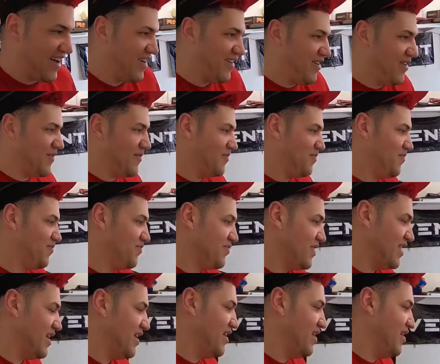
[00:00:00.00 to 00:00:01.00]
I don't know.
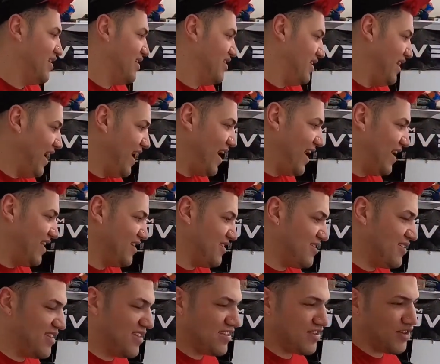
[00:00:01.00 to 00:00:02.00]
Yeah, and
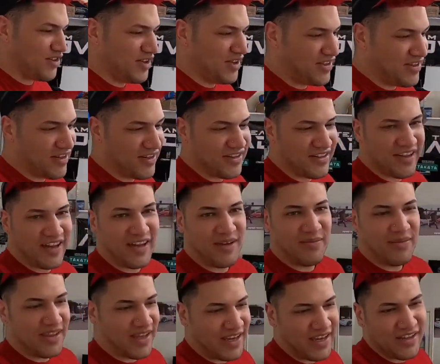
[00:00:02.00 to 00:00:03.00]
this and so he starts
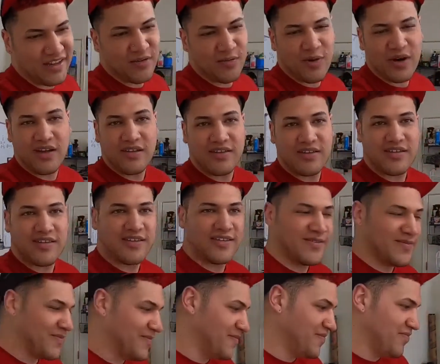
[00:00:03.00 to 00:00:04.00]
telling me that he's a welder.
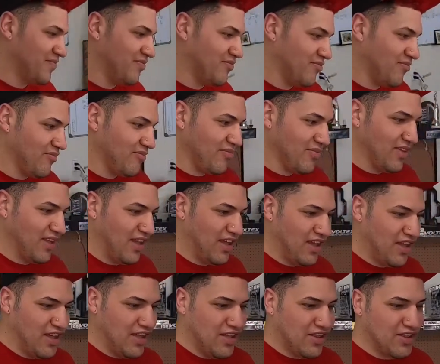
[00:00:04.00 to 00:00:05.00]

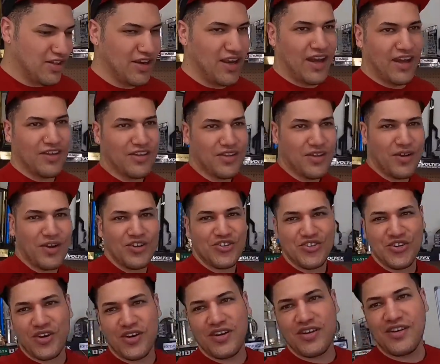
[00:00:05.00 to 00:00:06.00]
So long story
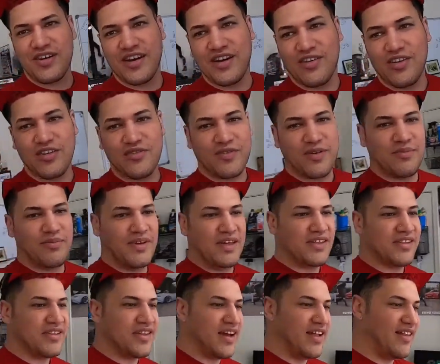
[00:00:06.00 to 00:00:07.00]
short, dude, it goes from
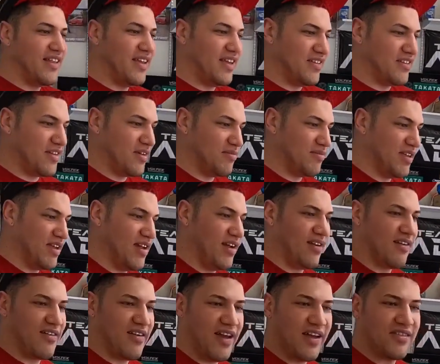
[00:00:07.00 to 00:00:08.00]
me selling something
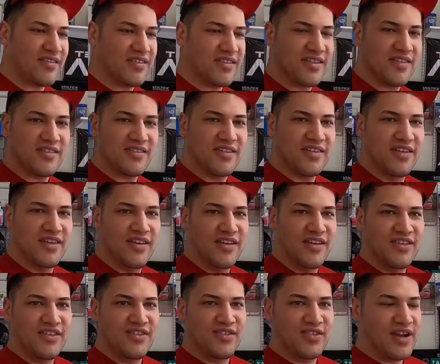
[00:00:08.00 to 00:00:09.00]
on Craigslist
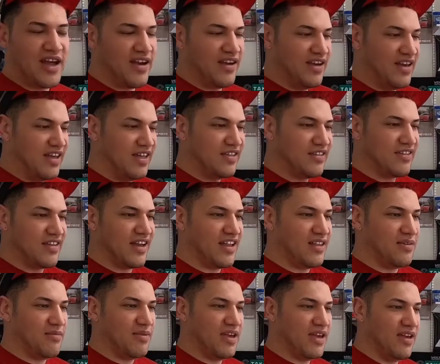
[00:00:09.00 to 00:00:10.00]
to now he's
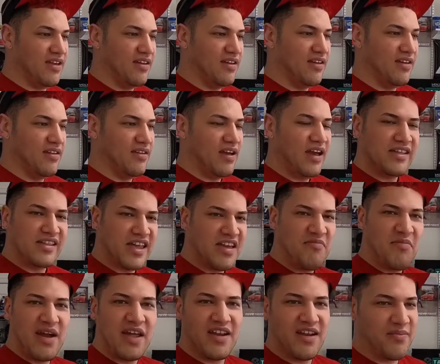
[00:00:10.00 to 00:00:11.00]
telling me, I
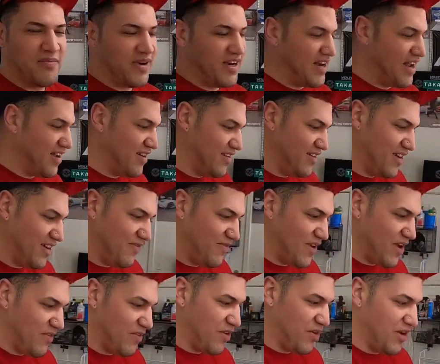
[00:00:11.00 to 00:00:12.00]
saved my number down, dude. If
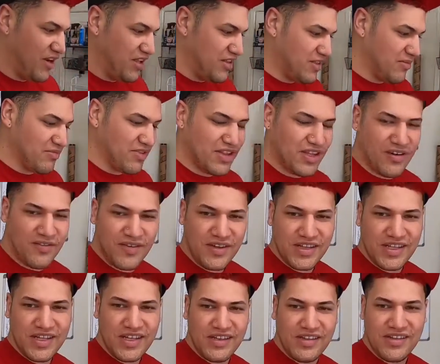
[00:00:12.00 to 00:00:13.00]
you ever need some
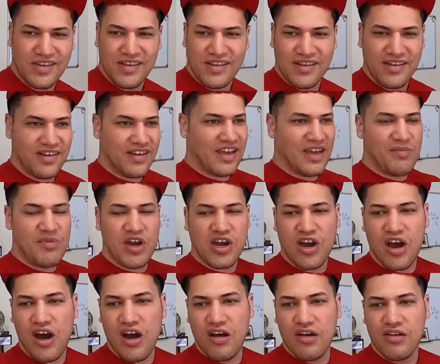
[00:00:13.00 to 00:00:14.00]
services, give me a
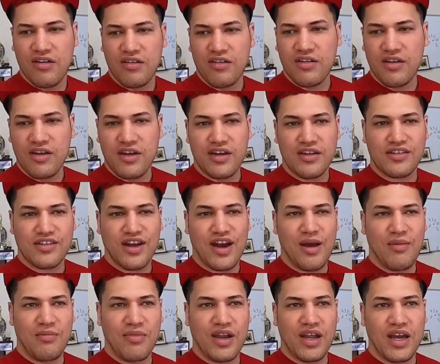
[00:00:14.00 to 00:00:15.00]
call. So
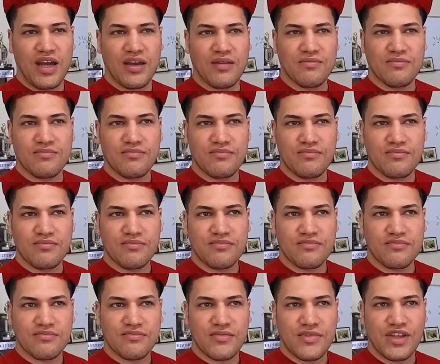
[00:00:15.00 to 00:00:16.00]
I'm like,
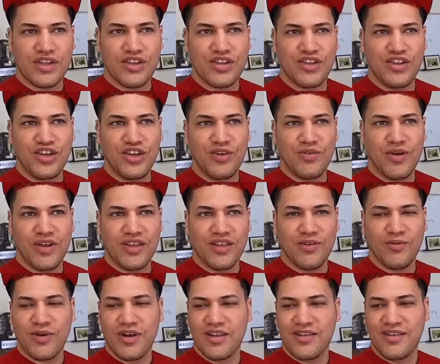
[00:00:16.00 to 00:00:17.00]
do you
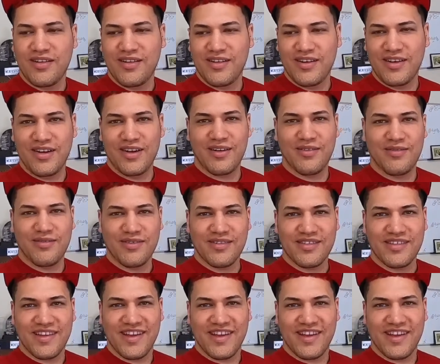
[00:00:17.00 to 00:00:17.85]
want the welder or you don't?